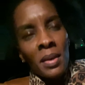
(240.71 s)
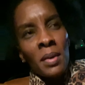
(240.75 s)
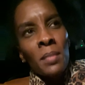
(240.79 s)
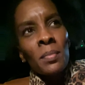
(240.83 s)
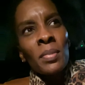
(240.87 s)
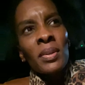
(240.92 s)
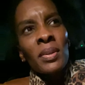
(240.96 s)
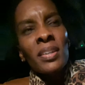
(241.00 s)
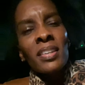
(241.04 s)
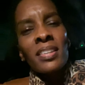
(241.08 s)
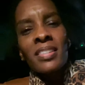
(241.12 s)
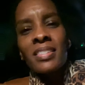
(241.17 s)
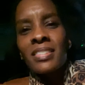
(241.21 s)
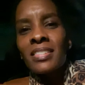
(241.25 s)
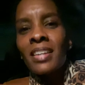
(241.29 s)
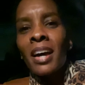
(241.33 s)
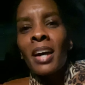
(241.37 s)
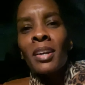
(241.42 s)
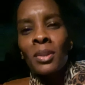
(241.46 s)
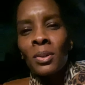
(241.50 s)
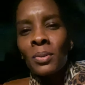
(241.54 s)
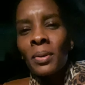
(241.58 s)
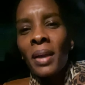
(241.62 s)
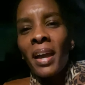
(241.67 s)
But it is not
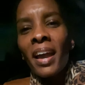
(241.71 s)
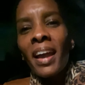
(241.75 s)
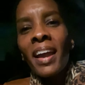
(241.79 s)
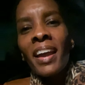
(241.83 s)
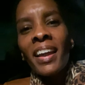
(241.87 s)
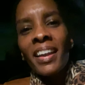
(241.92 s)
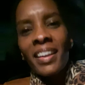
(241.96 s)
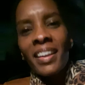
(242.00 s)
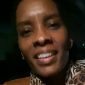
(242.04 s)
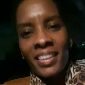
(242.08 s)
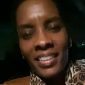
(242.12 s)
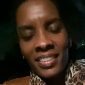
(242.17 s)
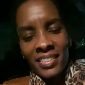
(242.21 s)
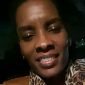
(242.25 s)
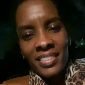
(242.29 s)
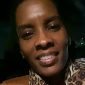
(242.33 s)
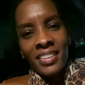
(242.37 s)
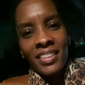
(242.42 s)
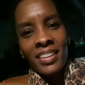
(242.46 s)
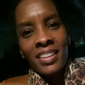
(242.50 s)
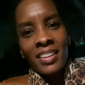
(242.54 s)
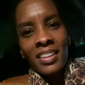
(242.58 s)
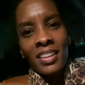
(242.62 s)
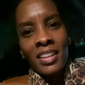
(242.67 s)
okay
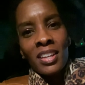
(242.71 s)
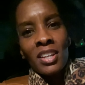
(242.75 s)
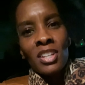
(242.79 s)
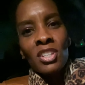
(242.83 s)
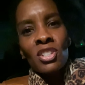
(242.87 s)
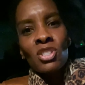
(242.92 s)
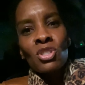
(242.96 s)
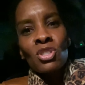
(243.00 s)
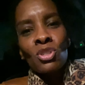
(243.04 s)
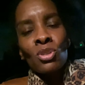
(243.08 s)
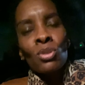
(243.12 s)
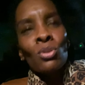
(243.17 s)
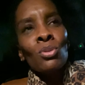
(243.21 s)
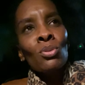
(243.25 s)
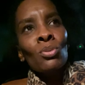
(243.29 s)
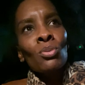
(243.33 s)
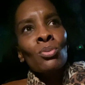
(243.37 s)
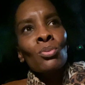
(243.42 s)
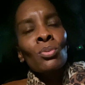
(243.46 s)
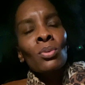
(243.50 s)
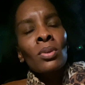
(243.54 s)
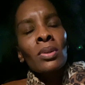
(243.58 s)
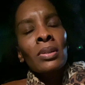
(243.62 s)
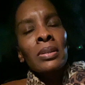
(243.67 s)

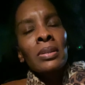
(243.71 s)
to